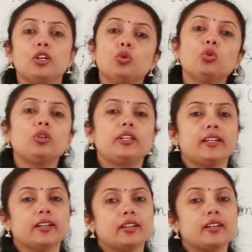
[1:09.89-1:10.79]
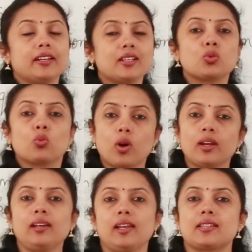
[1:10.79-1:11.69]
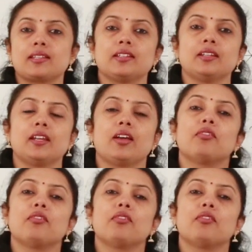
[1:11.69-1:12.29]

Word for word: Too Dear is one lesson